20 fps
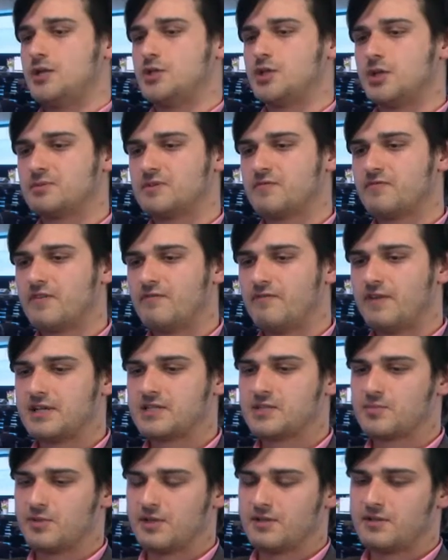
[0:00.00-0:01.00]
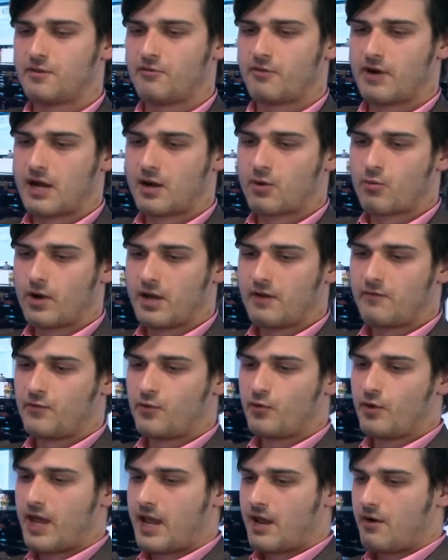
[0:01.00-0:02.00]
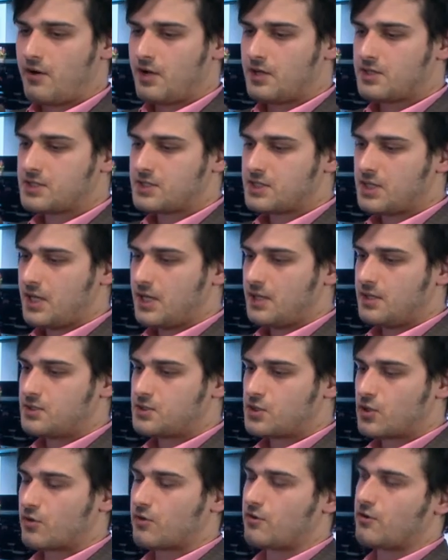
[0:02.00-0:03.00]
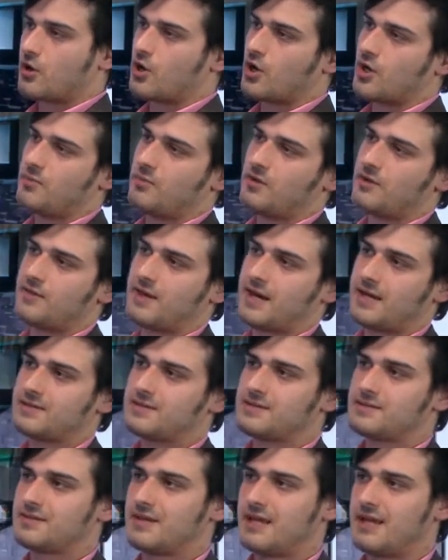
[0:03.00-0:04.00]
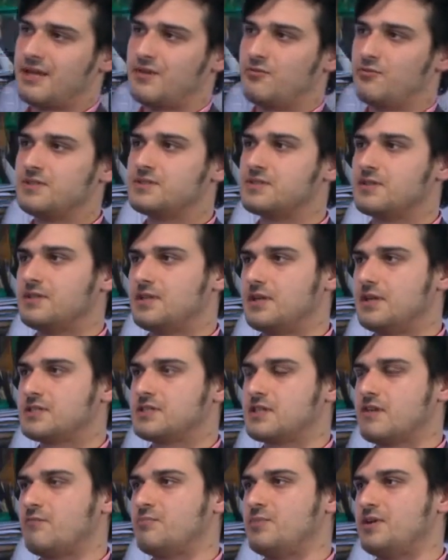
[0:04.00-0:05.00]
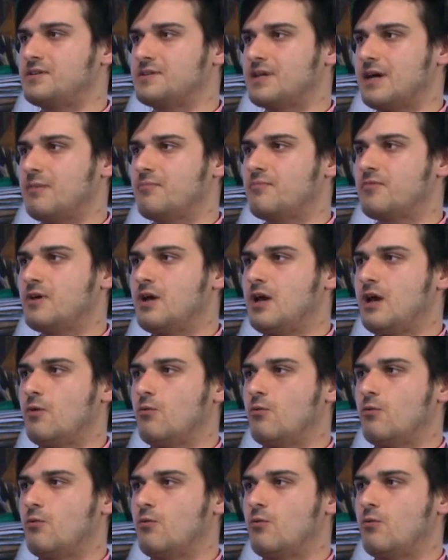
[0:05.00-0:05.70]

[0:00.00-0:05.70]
In terms of investment, there are quite a few areas in circular economy that in recent years have picked up.